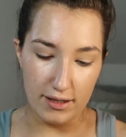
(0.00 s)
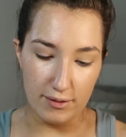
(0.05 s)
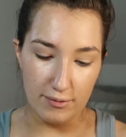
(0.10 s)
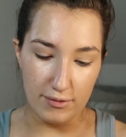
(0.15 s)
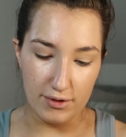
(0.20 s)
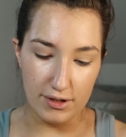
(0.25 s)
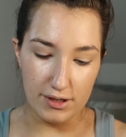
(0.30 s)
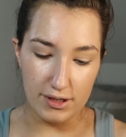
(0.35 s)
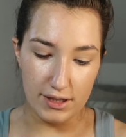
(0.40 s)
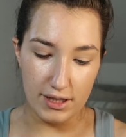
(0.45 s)
and
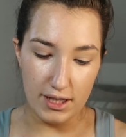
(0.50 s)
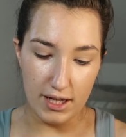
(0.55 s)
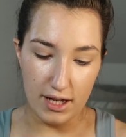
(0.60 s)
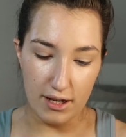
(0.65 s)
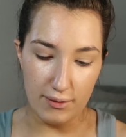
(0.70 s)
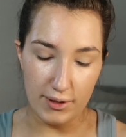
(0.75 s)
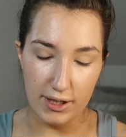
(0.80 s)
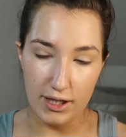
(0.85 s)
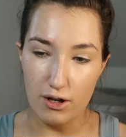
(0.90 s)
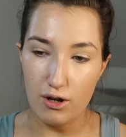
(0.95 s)
we'll see
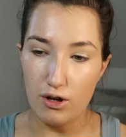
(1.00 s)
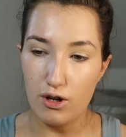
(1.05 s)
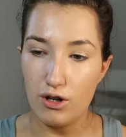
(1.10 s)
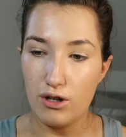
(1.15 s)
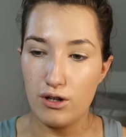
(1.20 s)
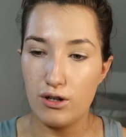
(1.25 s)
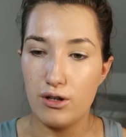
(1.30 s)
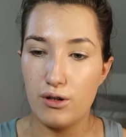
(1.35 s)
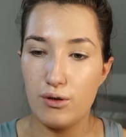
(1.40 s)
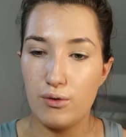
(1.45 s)
how we get
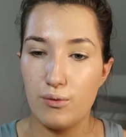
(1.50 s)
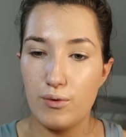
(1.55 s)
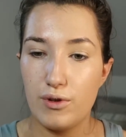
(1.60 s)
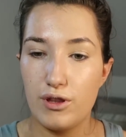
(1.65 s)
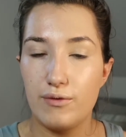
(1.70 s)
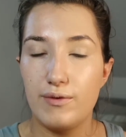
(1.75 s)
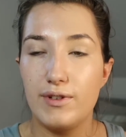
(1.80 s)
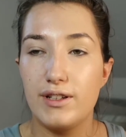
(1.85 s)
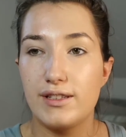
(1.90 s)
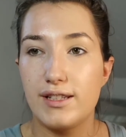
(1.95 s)
on with
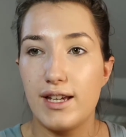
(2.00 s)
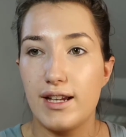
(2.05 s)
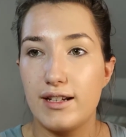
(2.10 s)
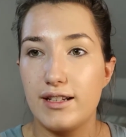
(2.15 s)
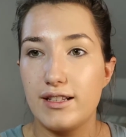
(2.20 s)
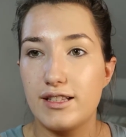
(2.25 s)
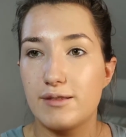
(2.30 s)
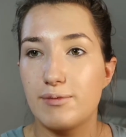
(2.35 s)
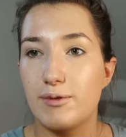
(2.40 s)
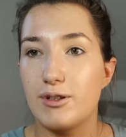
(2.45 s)
the Real
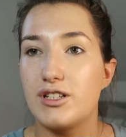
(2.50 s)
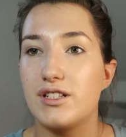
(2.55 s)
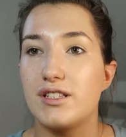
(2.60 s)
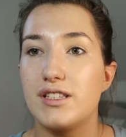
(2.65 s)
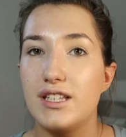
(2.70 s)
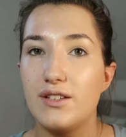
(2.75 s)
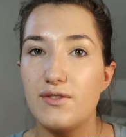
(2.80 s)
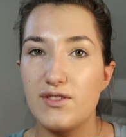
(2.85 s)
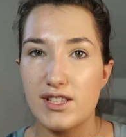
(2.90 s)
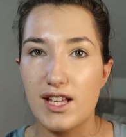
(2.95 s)
Techniques sponge,
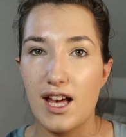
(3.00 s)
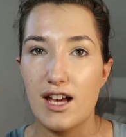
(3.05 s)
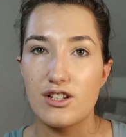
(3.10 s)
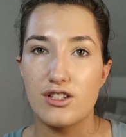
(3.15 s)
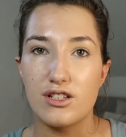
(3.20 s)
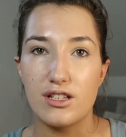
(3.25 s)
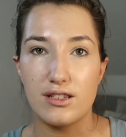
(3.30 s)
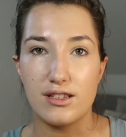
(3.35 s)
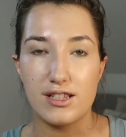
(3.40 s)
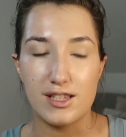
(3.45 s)
see if it's
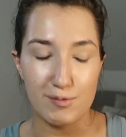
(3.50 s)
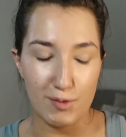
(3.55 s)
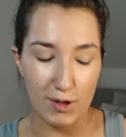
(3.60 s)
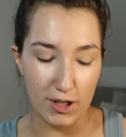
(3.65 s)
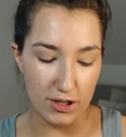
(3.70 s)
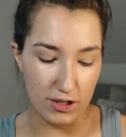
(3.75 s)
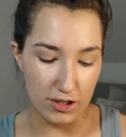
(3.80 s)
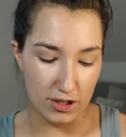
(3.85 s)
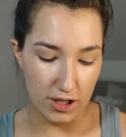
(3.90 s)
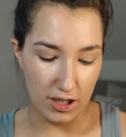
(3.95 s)
actually the
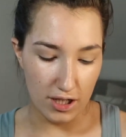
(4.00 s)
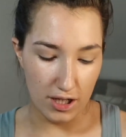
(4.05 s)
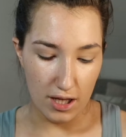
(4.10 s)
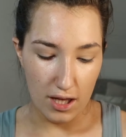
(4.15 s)
sponge